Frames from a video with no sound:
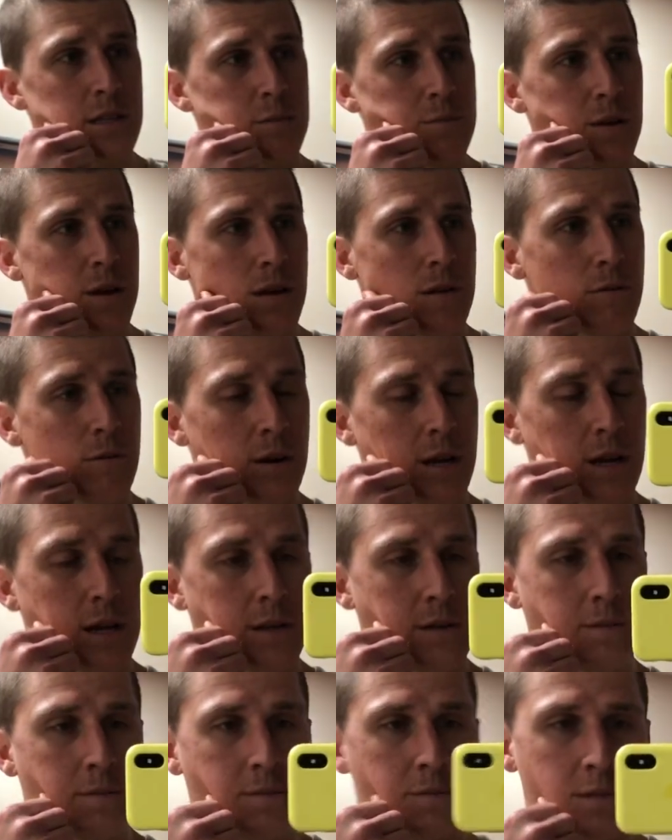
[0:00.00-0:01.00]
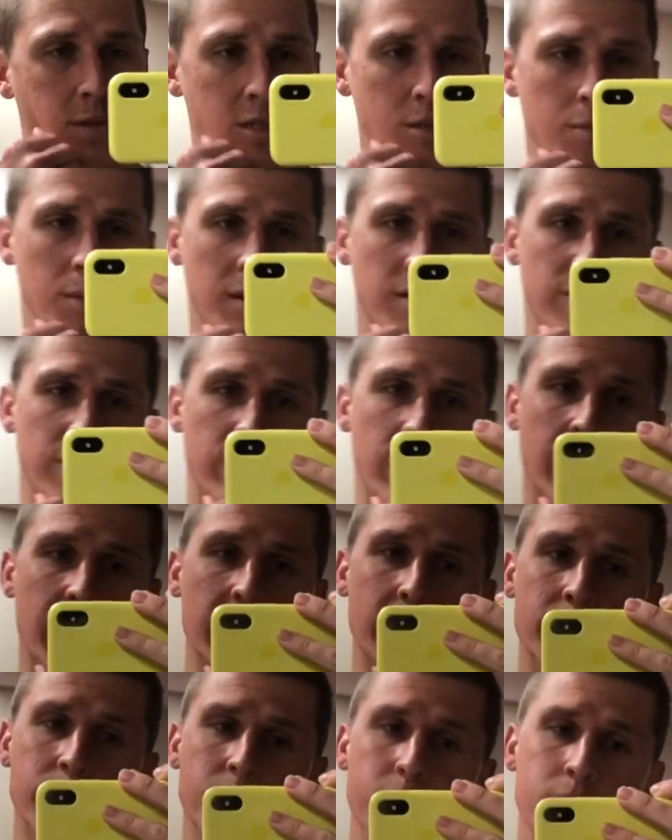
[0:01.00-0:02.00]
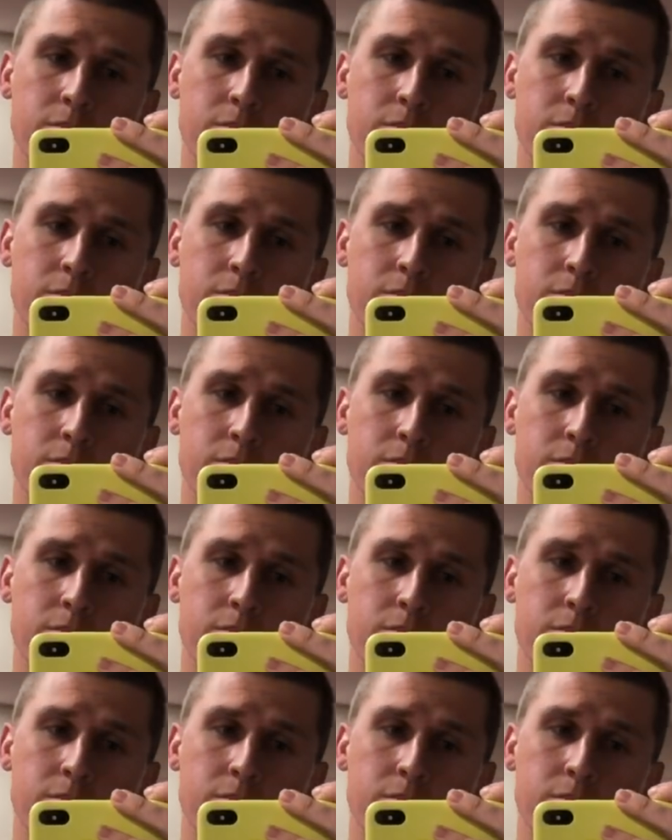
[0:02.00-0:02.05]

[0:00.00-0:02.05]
it's been real. It's been fun.